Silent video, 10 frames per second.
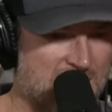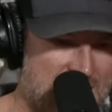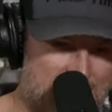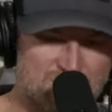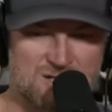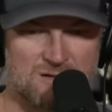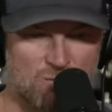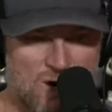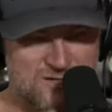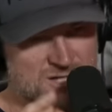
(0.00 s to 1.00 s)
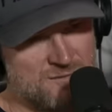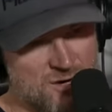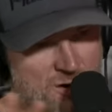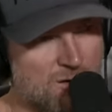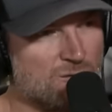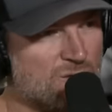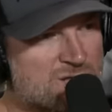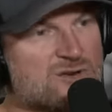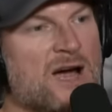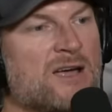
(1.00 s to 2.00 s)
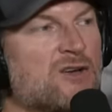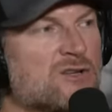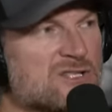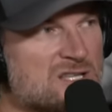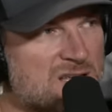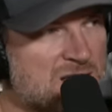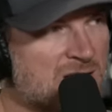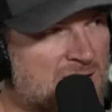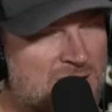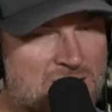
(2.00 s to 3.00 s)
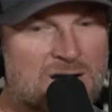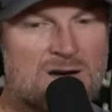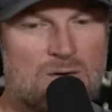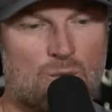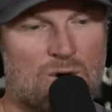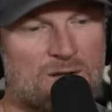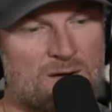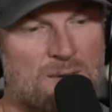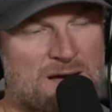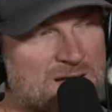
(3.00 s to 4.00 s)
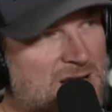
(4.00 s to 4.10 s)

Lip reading: laps and watching every car on the racetrack, you can see where they're making